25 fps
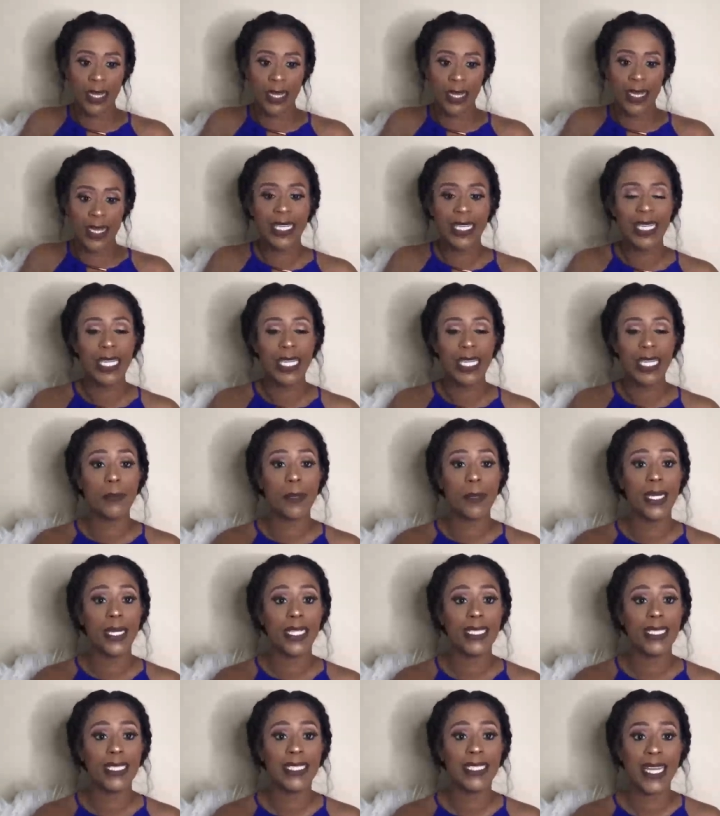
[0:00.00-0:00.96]
Getting
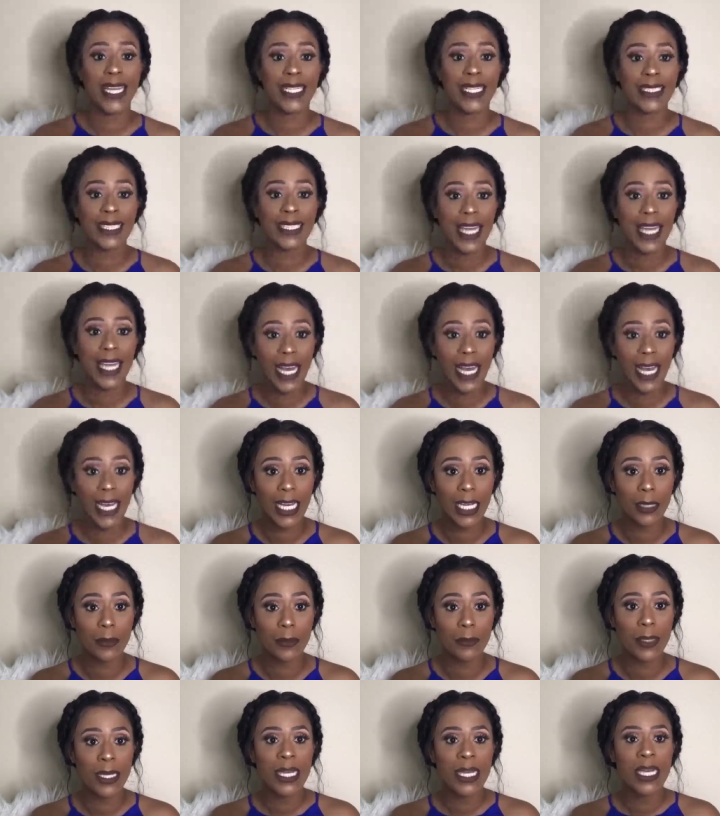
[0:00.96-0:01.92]
money takes
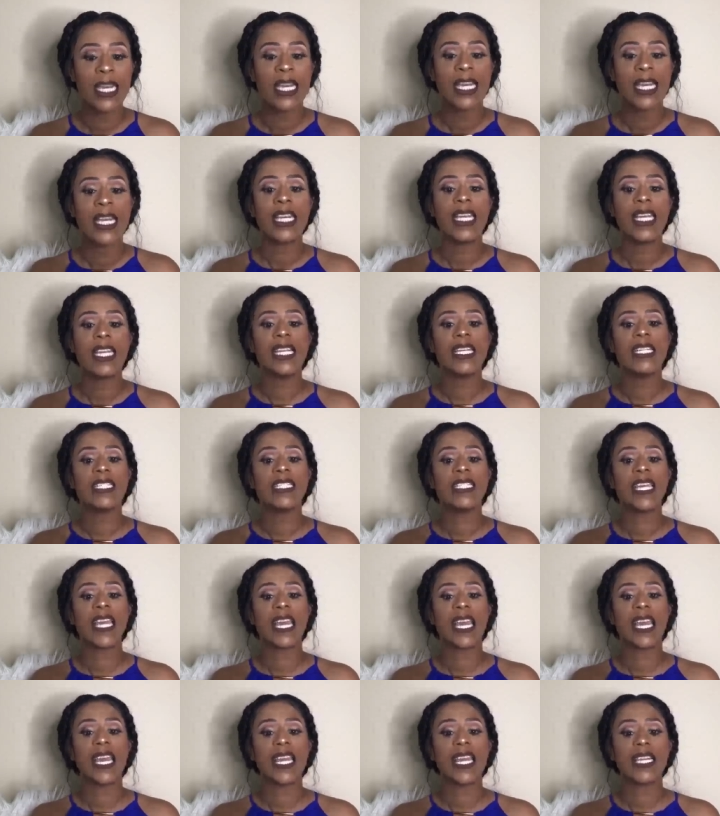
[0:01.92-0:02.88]
time. It
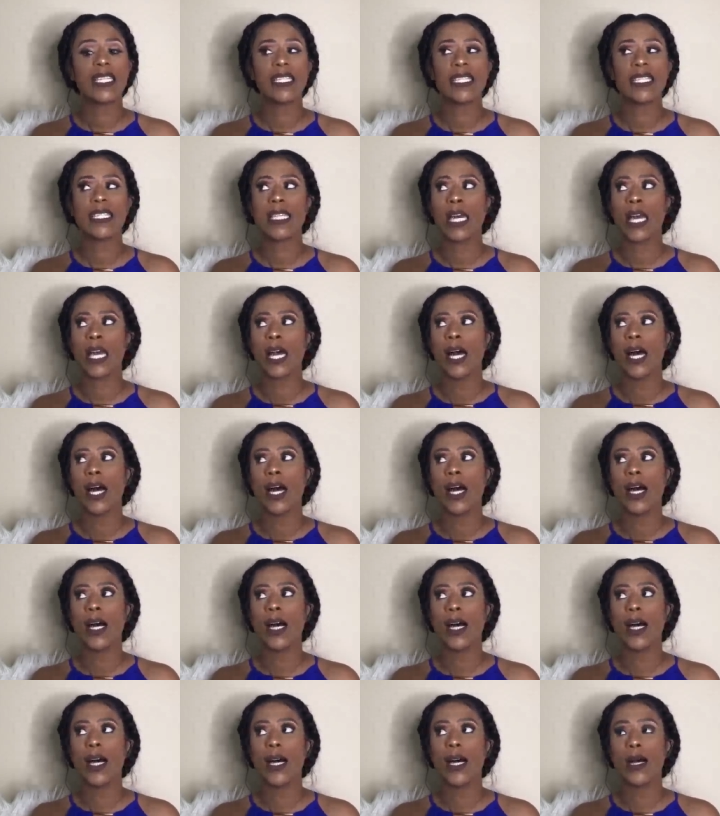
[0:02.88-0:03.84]
takes
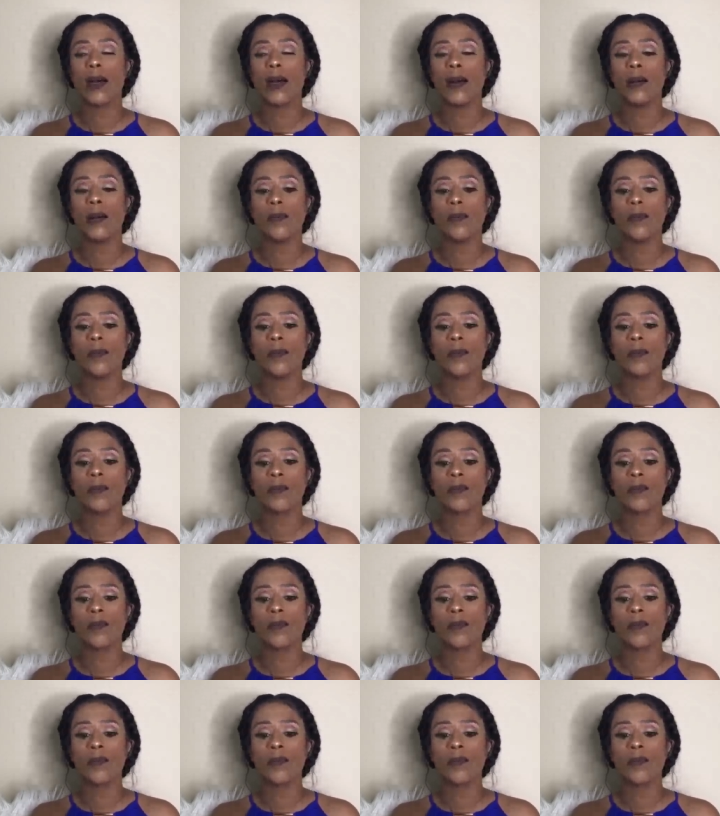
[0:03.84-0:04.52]
some